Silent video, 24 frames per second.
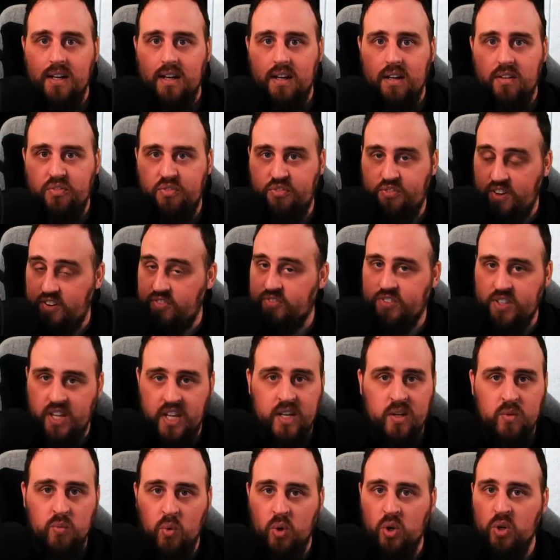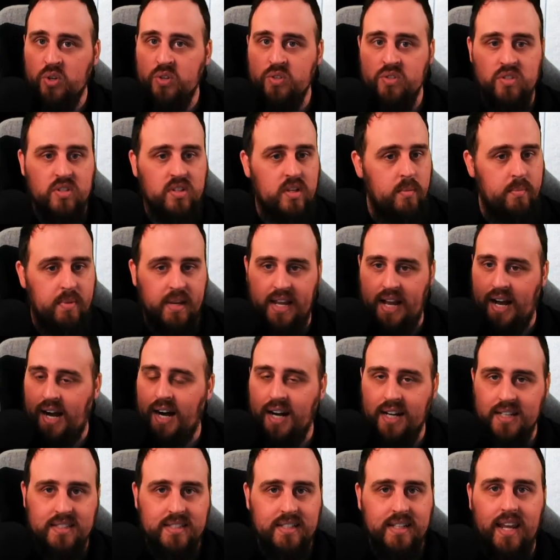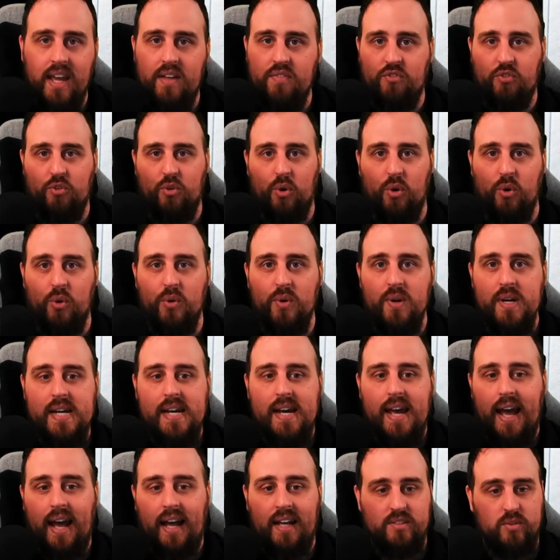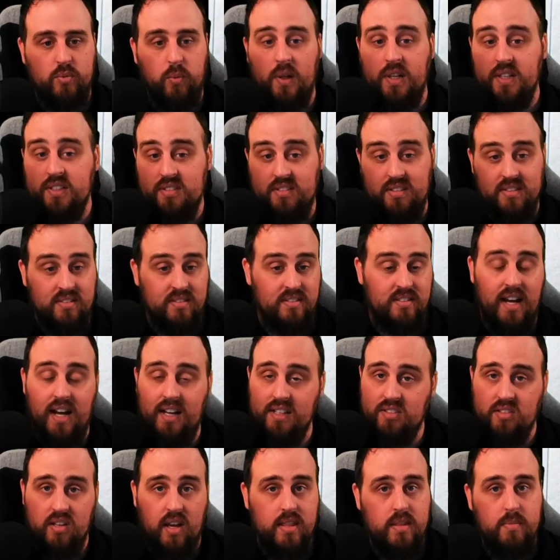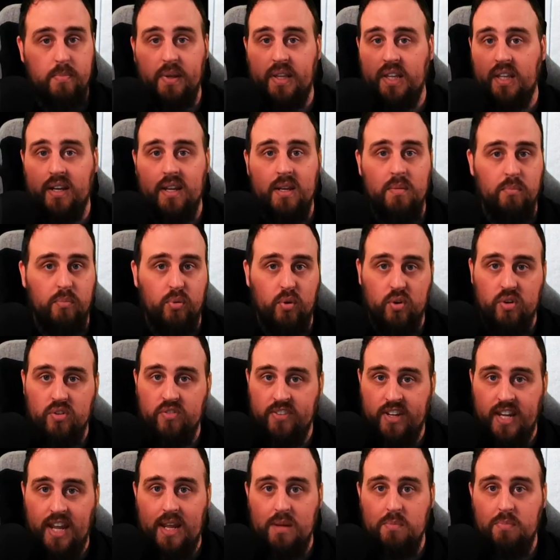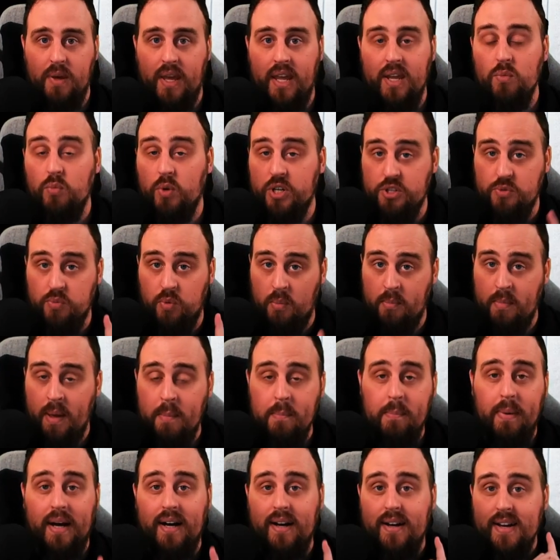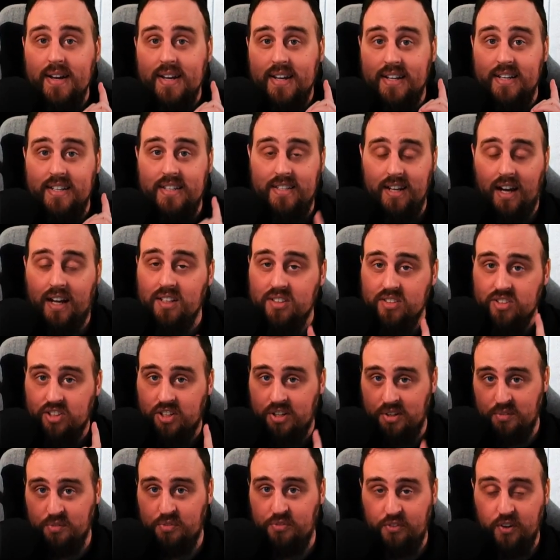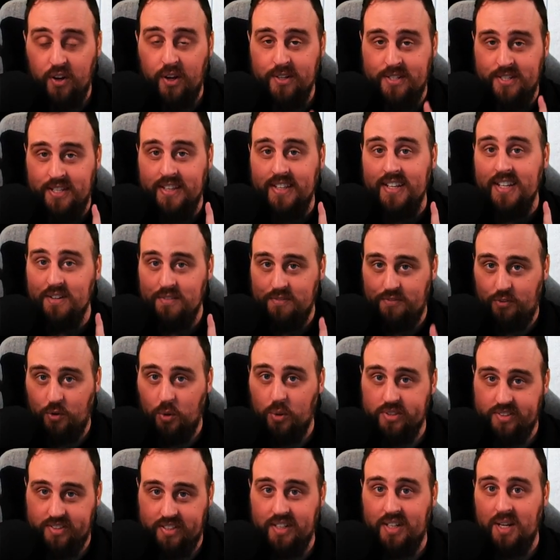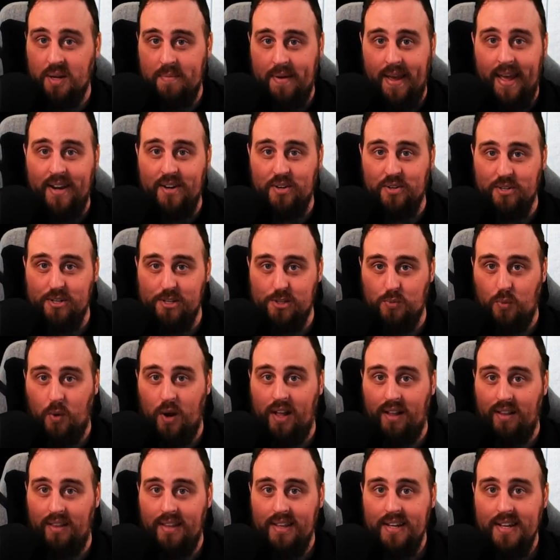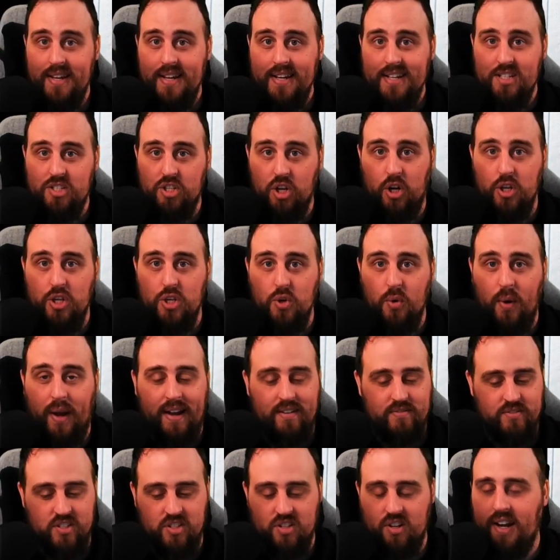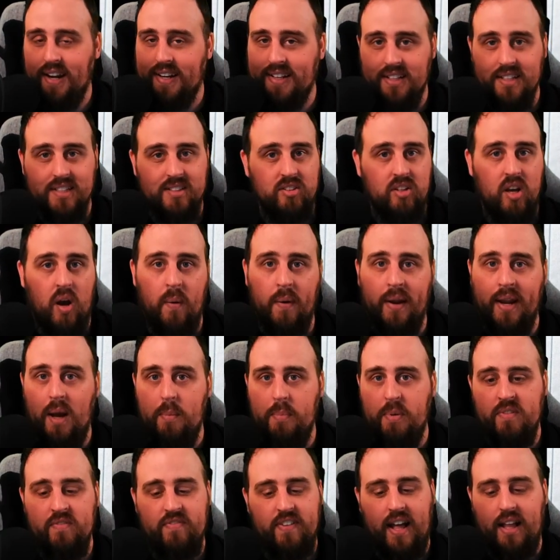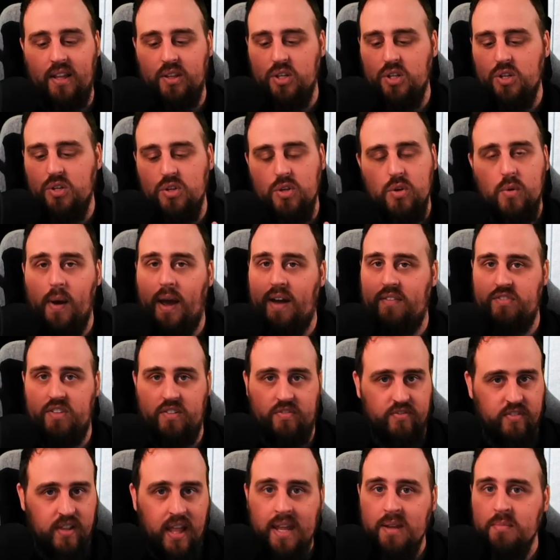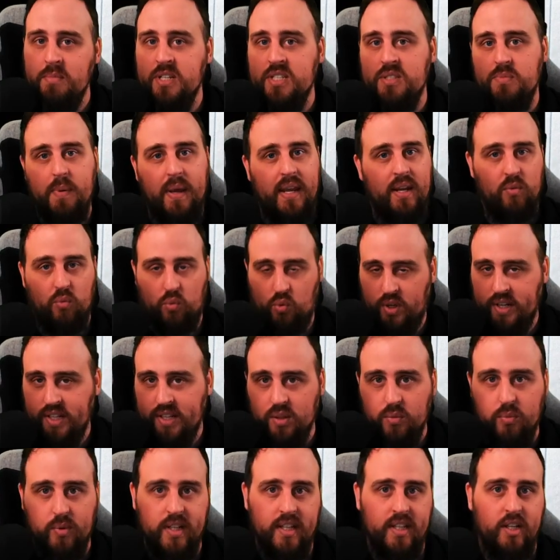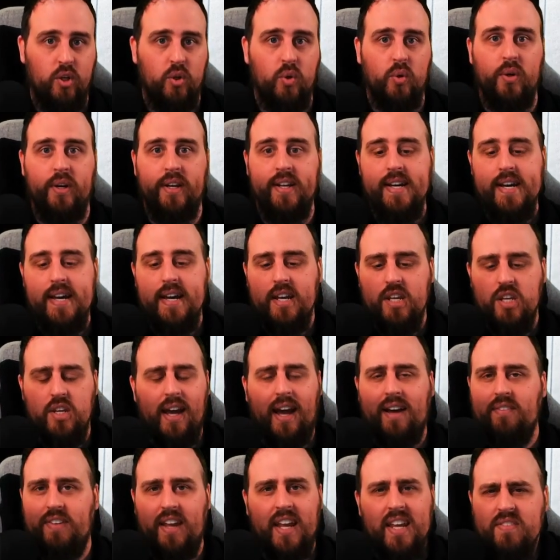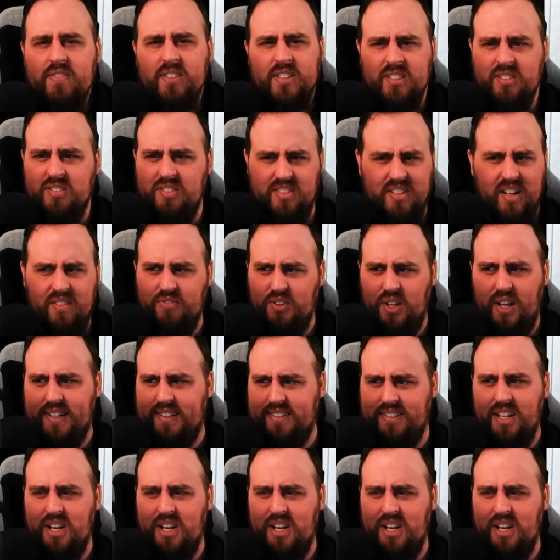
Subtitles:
15 wounds, can be hard to get through, as well as the Star Scythe ability improving AP, which remember, does confer to the Enforcer Commander as well. So you have Cyclics going up in value, you have the Flamers being really, really good, you have even stuff like,